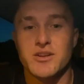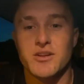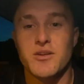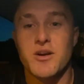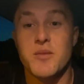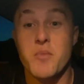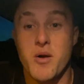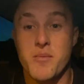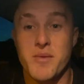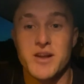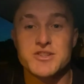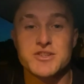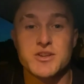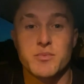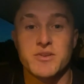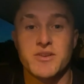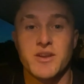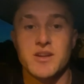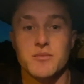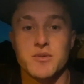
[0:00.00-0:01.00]
I'm actually gonna
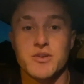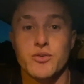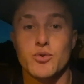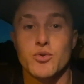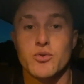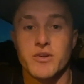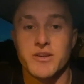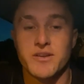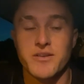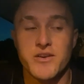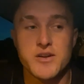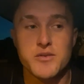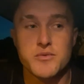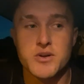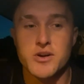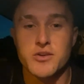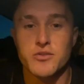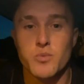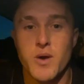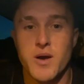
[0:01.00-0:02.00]
pretend I'm a tourist, so anyone
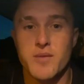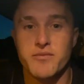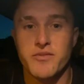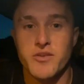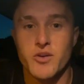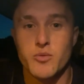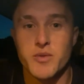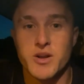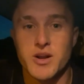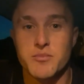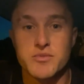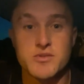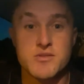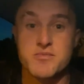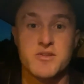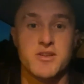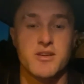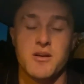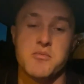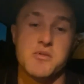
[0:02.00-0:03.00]
asks why I'm filming, I'm
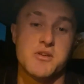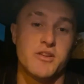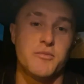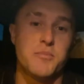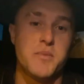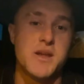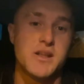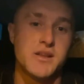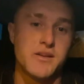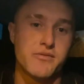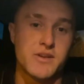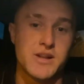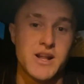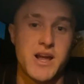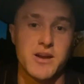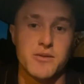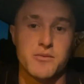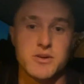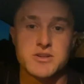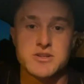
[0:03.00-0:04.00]
gonna speak a different
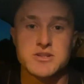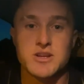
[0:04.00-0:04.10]
language.